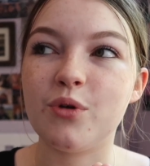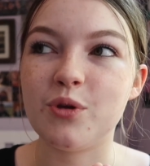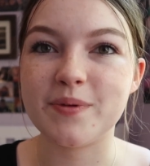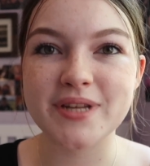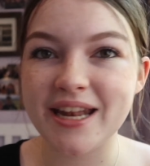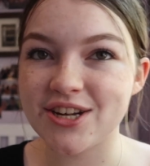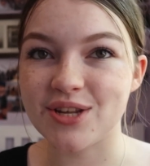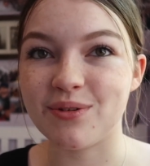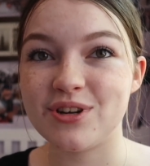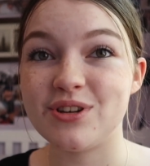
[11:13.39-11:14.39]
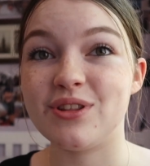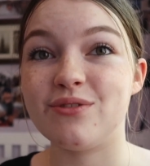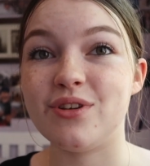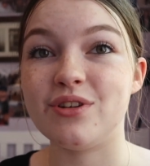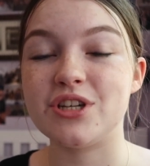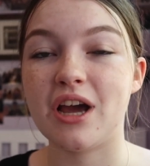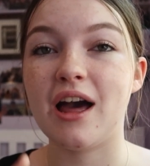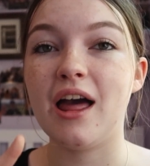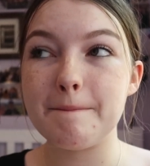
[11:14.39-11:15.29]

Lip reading: what you potentially want to do in the future.